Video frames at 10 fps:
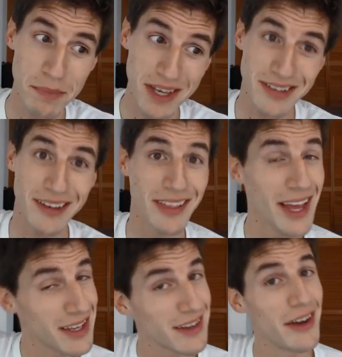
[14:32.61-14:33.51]
Because I
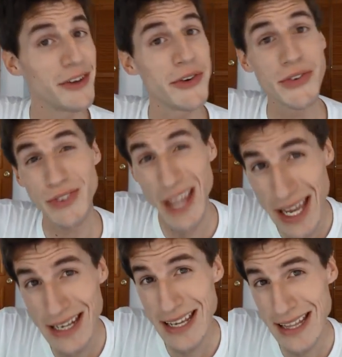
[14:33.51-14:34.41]
like
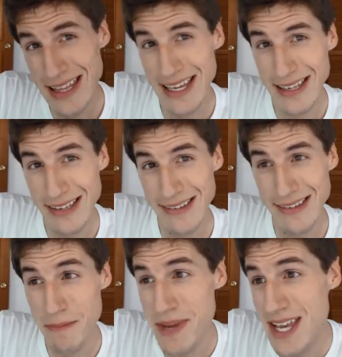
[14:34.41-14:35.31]
understanding things.
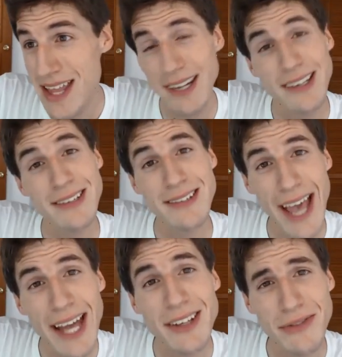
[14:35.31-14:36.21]
To me, that is
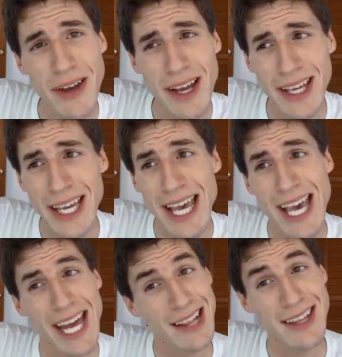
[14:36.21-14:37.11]
satisfying.
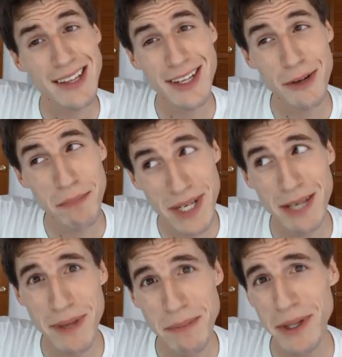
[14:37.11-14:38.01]
And I think there are
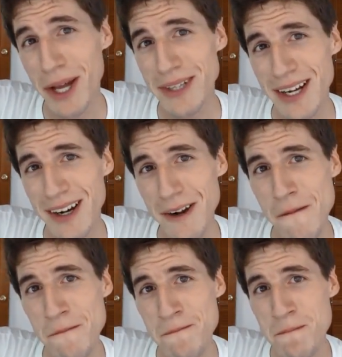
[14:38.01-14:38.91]
many people out there
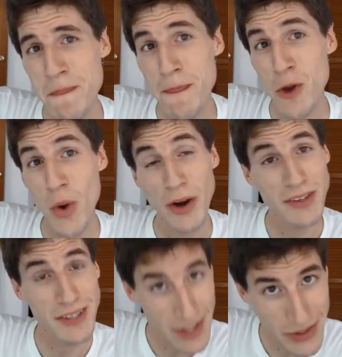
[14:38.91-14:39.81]
who
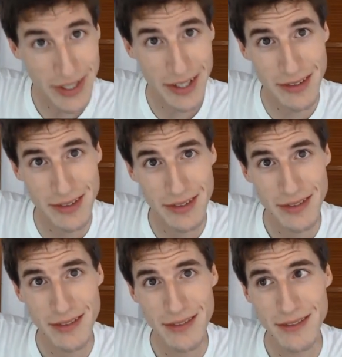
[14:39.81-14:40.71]
are curious
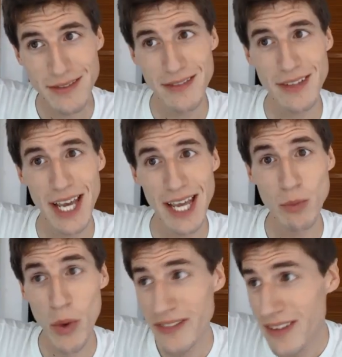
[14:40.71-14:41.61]

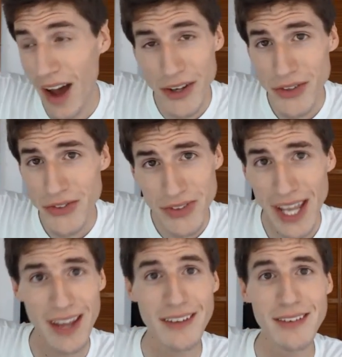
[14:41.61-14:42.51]
and want to
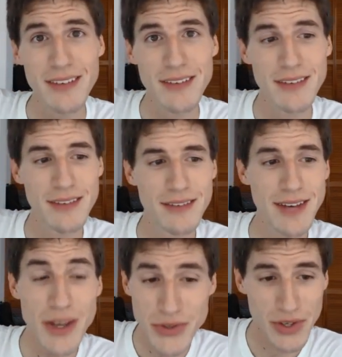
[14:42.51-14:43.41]
understand
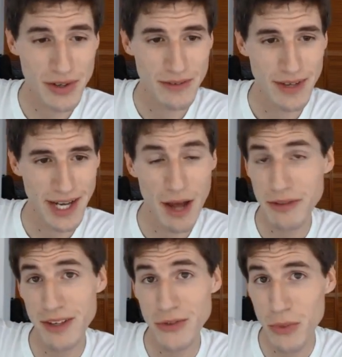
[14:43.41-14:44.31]
nature and
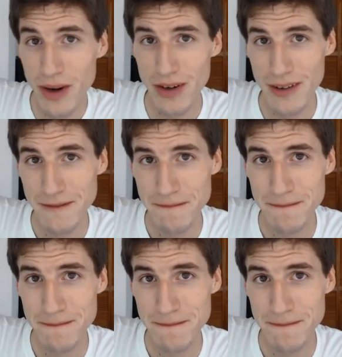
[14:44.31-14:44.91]
how things work.